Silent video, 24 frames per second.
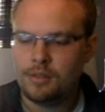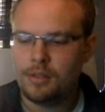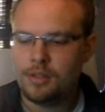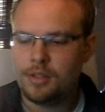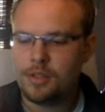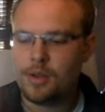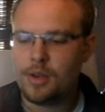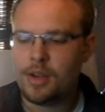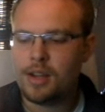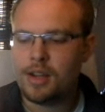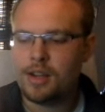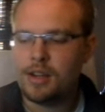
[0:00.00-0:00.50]

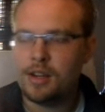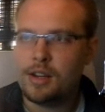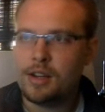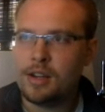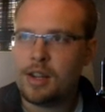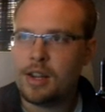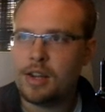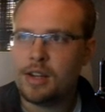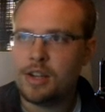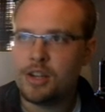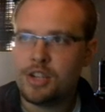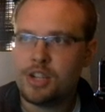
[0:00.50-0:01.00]
So I can
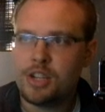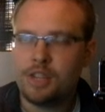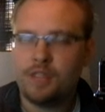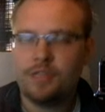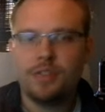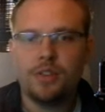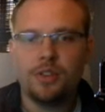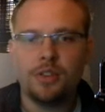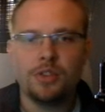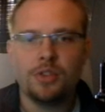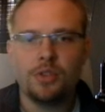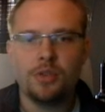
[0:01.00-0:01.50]
kind of
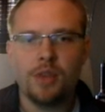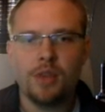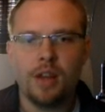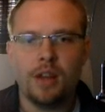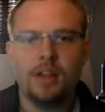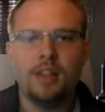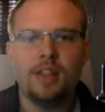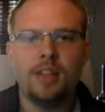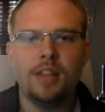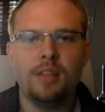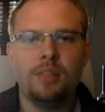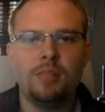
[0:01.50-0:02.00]
shift those
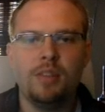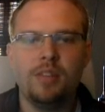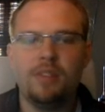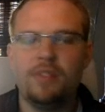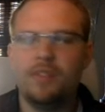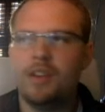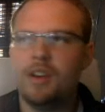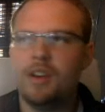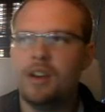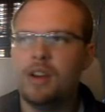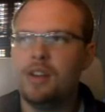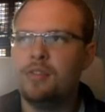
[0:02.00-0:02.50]
around, and they'll be
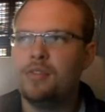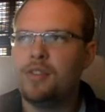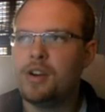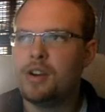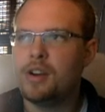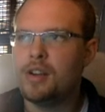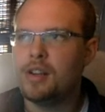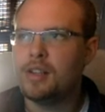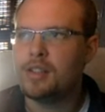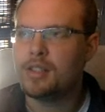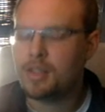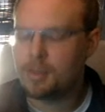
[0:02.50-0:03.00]
very,
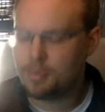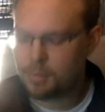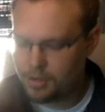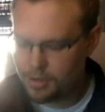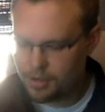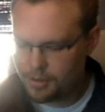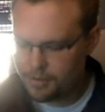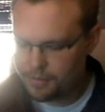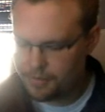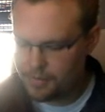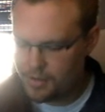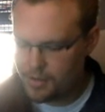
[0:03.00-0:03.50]
very
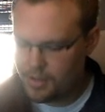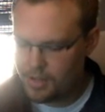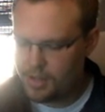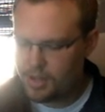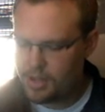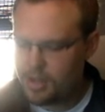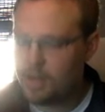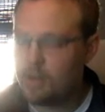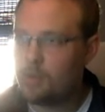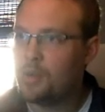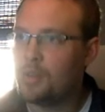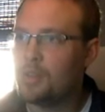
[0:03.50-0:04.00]
similar
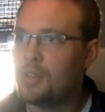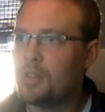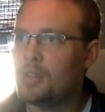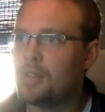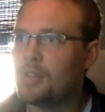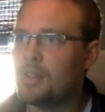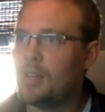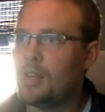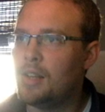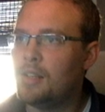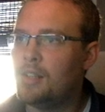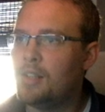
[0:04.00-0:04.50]
with a
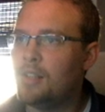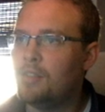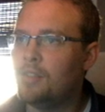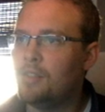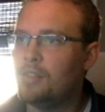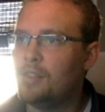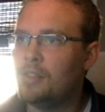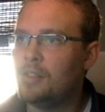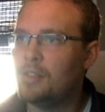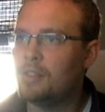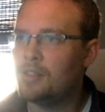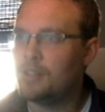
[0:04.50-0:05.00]
slight
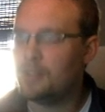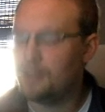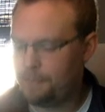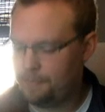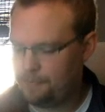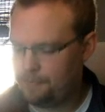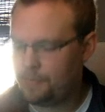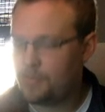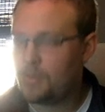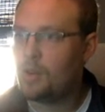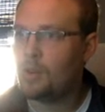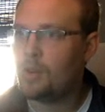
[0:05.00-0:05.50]
difference.
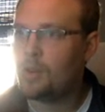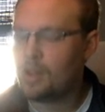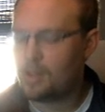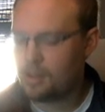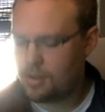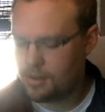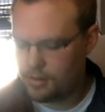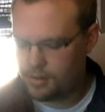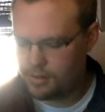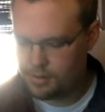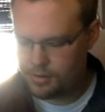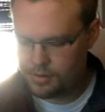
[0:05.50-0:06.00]

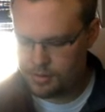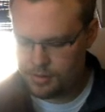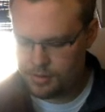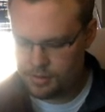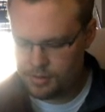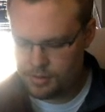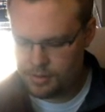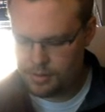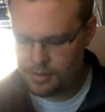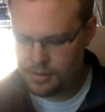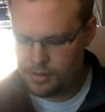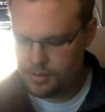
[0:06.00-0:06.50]
Okay.
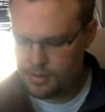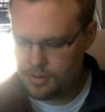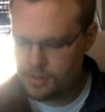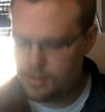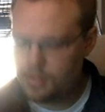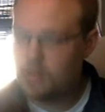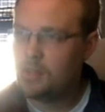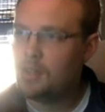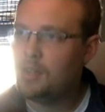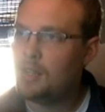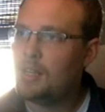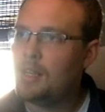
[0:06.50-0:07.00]

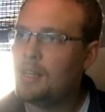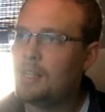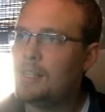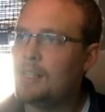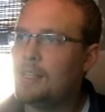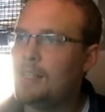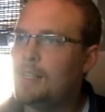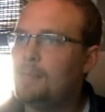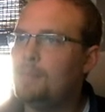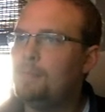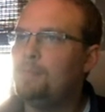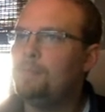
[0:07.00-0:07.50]

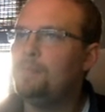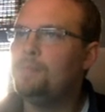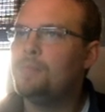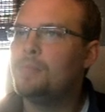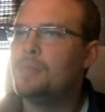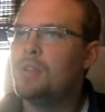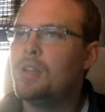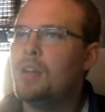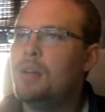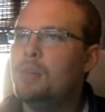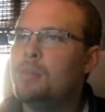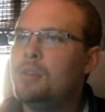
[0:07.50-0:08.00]
I'm
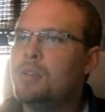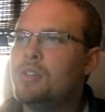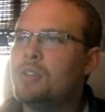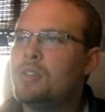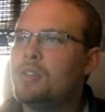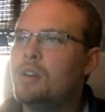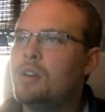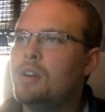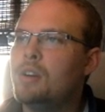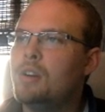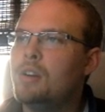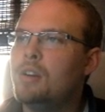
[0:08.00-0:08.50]
going to
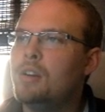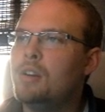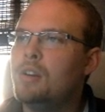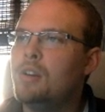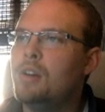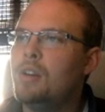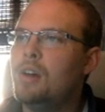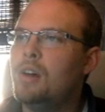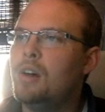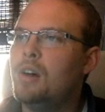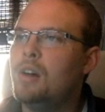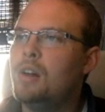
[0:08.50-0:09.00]
start
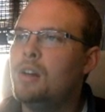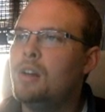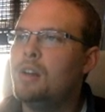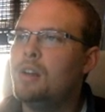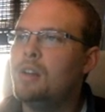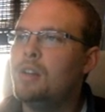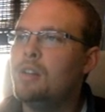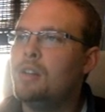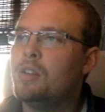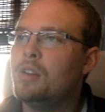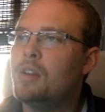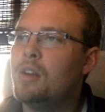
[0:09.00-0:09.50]
on
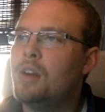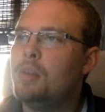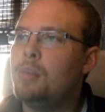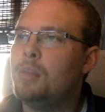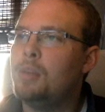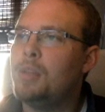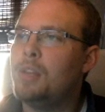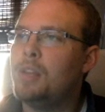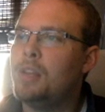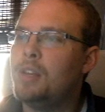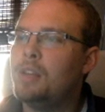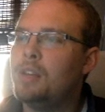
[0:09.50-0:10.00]
another
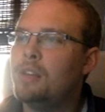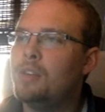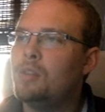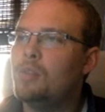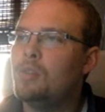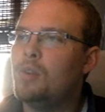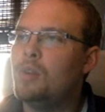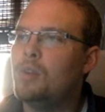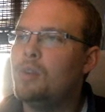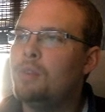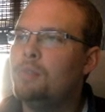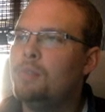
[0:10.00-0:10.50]
complicated
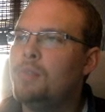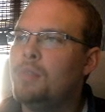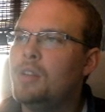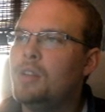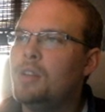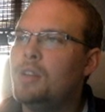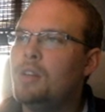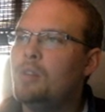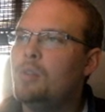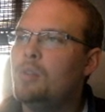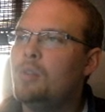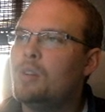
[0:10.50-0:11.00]
one.
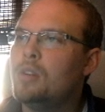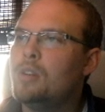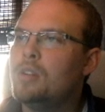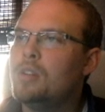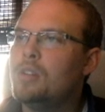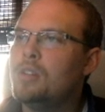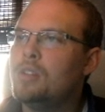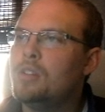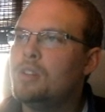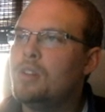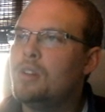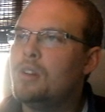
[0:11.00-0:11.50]
We're going to
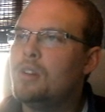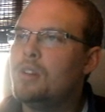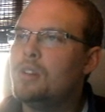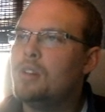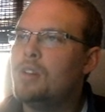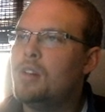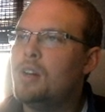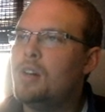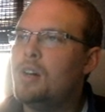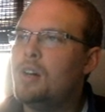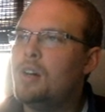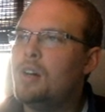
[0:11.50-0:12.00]
start
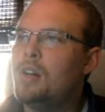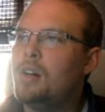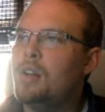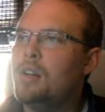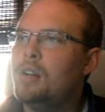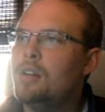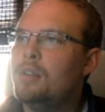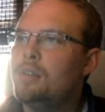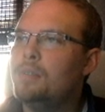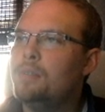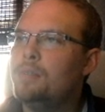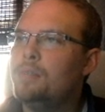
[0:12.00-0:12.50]

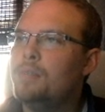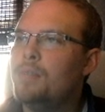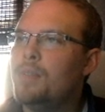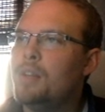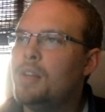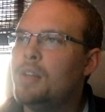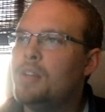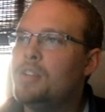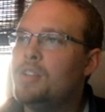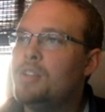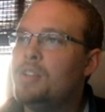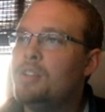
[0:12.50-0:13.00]
on
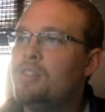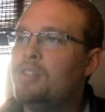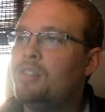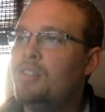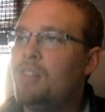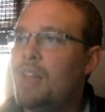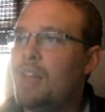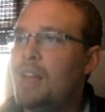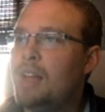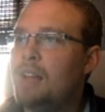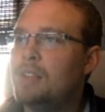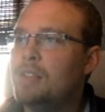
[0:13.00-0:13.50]
a G
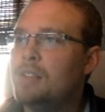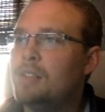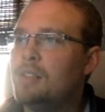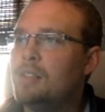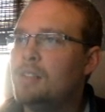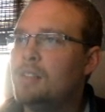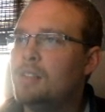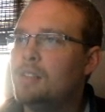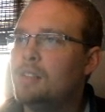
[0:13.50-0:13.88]
flat.